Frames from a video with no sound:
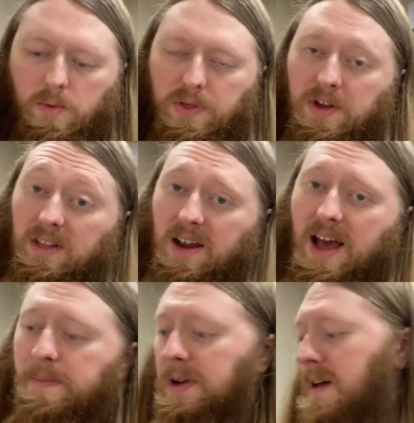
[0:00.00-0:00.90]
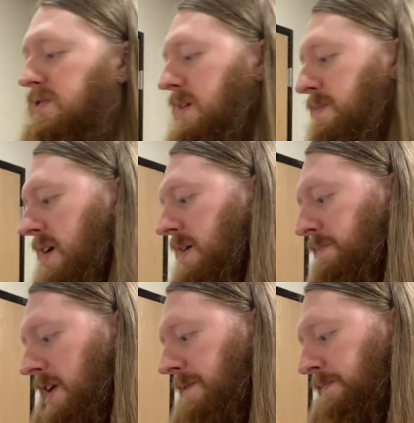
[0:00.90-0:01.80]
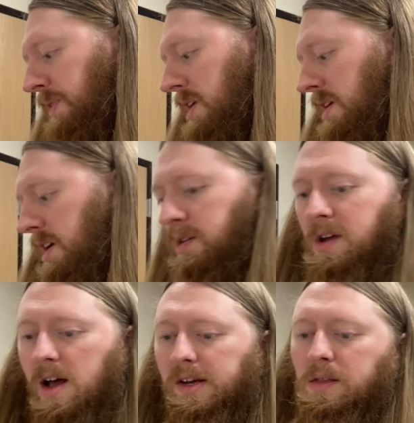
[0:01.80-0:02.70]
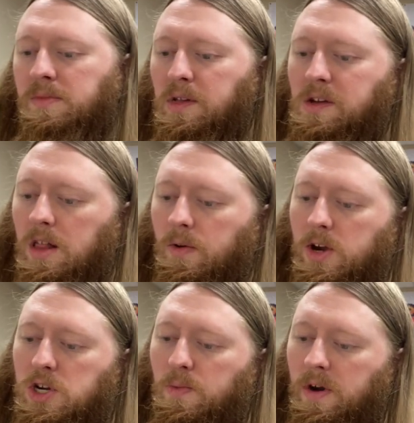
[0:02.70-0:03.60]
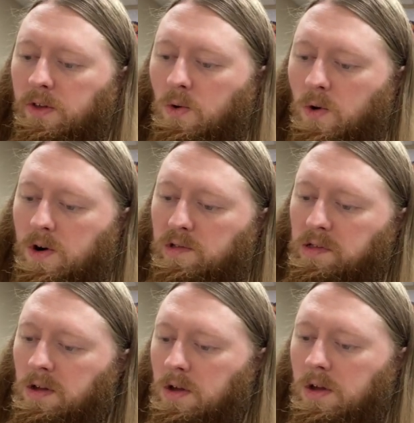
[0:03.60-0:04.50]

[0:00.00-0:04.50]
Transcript: we think that it happened after they bought it, but it's got like some discoloration in one of the corners,